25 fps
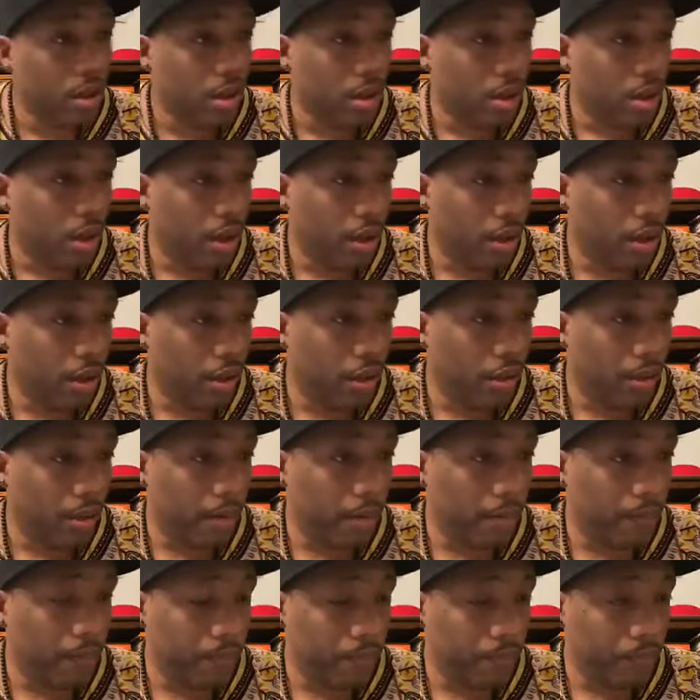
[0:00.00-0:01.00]

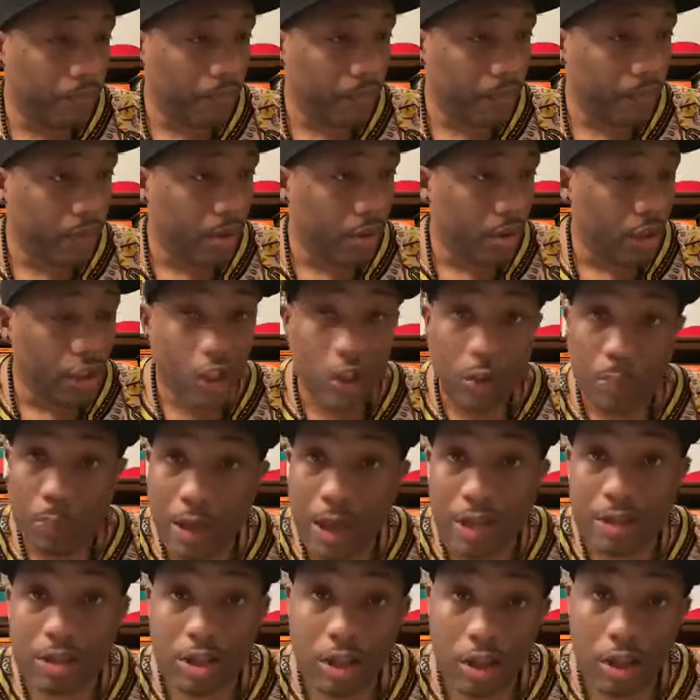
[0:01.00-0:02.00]
Um,
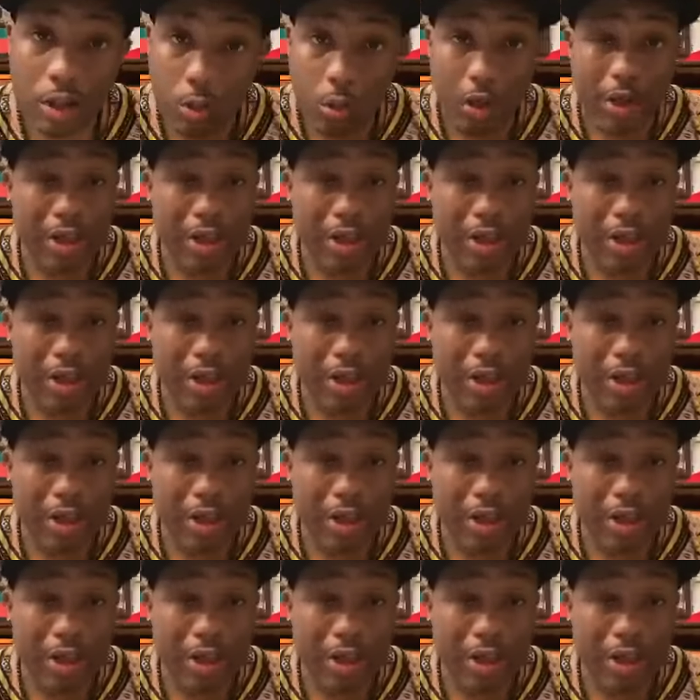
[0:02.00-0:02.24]
especially this one.